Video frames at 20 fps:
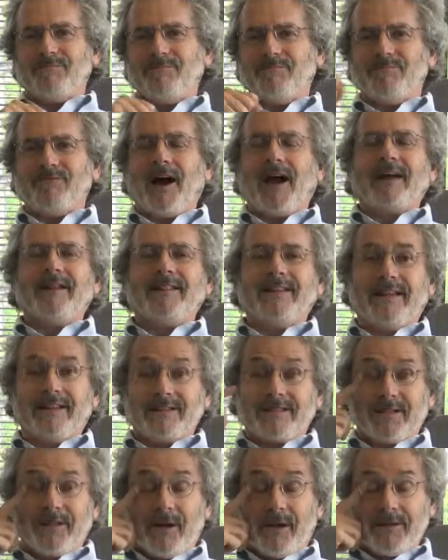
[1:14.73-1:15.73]

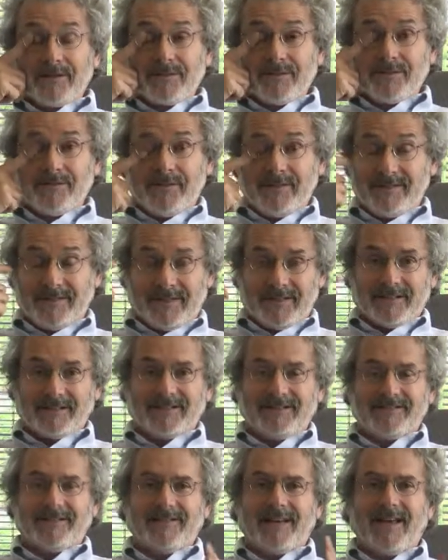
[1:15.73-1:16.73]
violates laws of
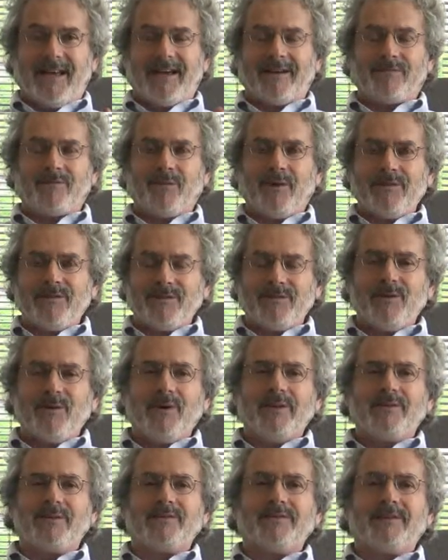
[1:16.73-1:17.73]
physics. And once you
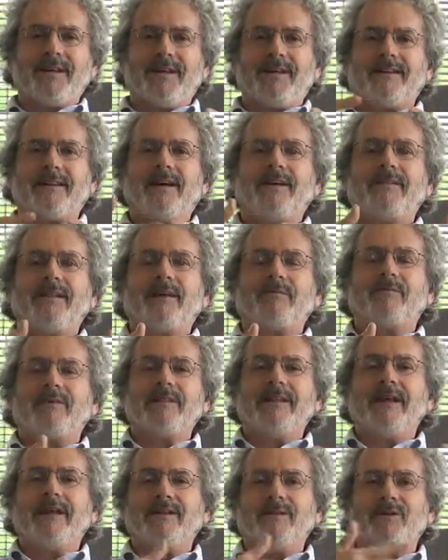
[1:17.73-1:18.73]
understand how they
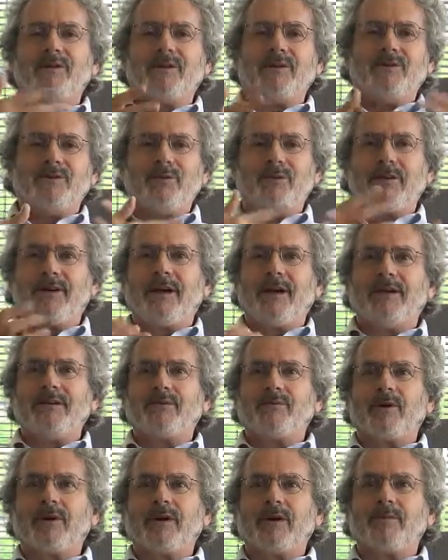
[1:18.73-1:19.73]
relate, you can do the kind
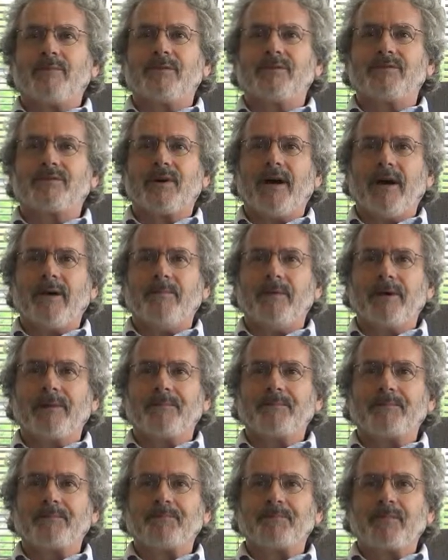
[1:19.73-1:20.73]
of work I'm describing.
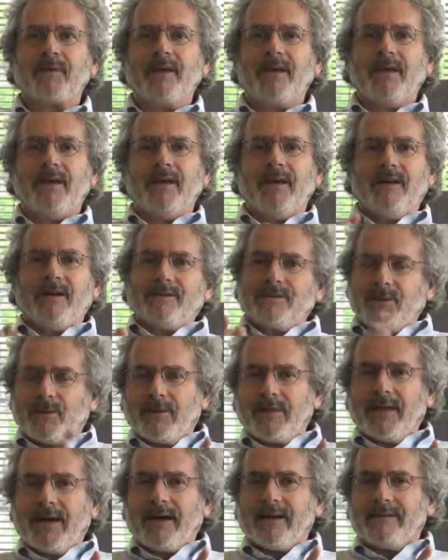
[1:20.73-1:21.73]
So
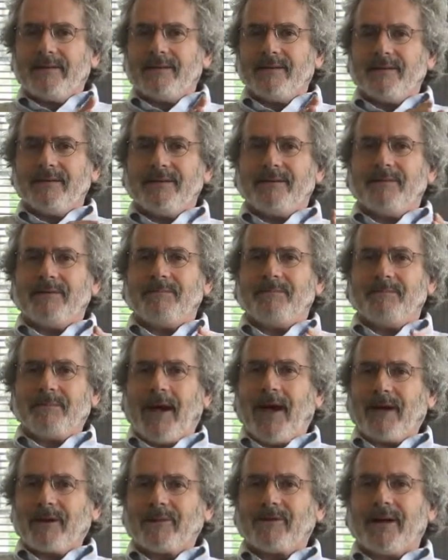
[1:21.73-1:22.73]
with that
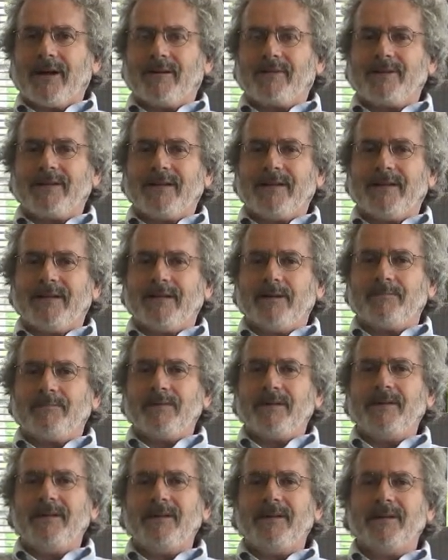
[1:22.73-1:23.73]
background, it
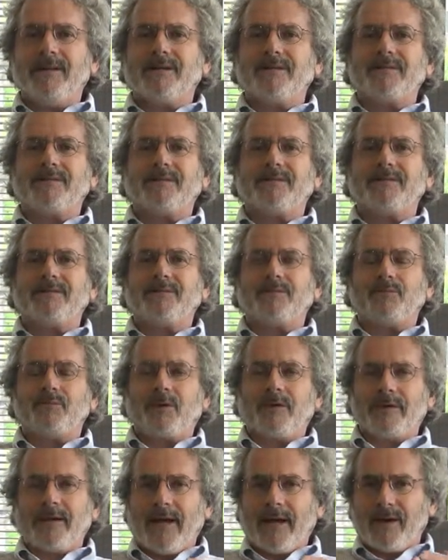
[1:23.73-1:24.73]
appears
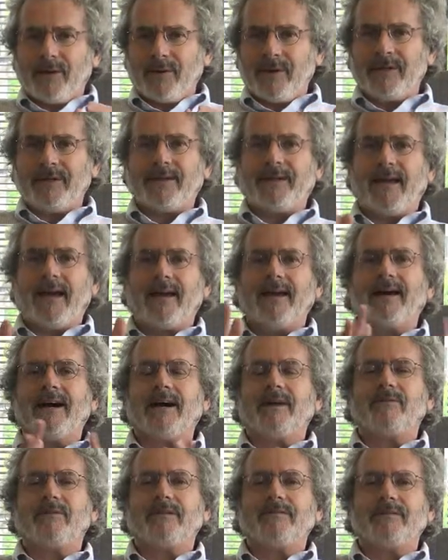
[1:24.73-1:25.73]
we're now in an
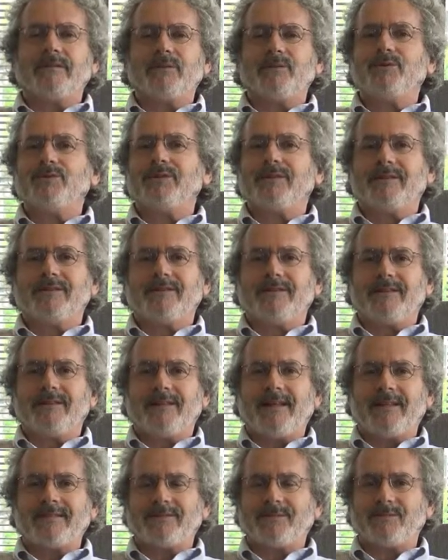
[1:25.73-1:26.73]
AI revolution.
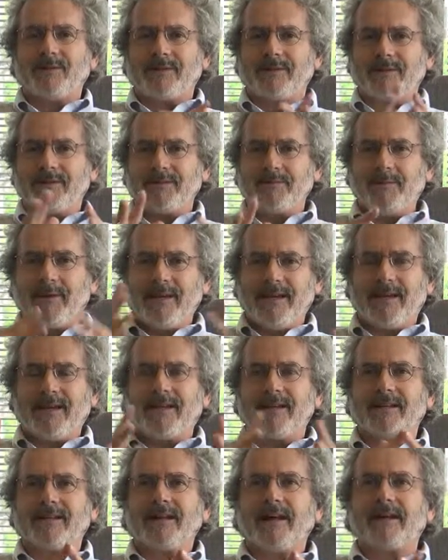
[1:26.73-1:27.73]
That's what this meeting
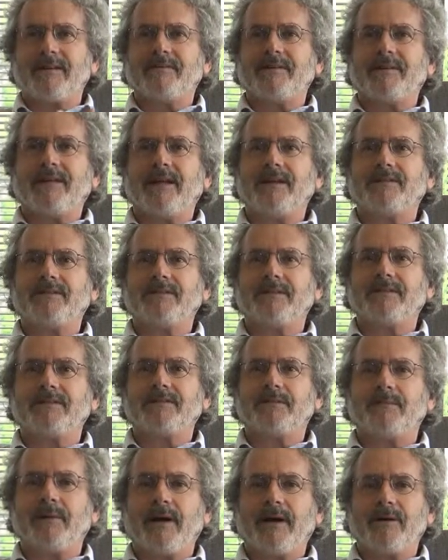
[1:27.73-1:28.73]
and a lot of attention is
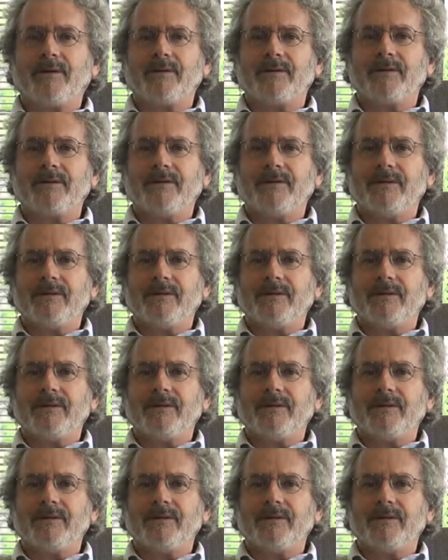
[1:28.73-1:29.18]
about.